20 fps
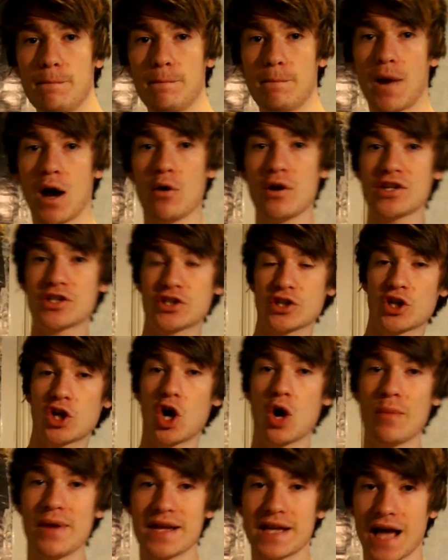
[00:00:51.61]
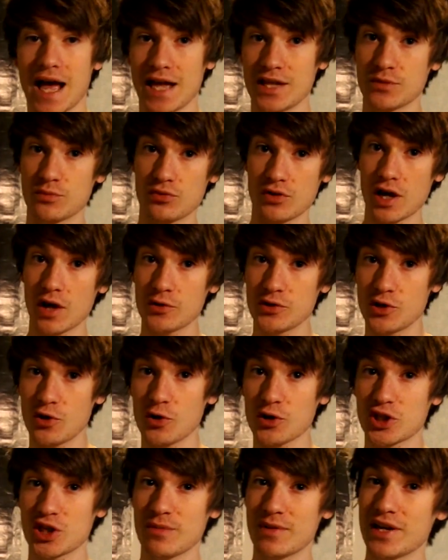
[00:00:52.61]
poet, comic and proud
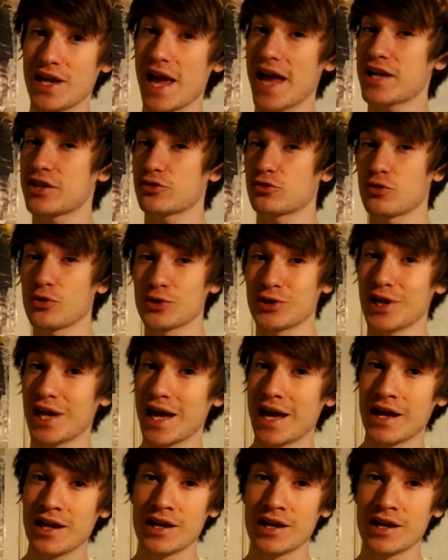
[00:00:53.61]
Yorkshireman extraordinaire,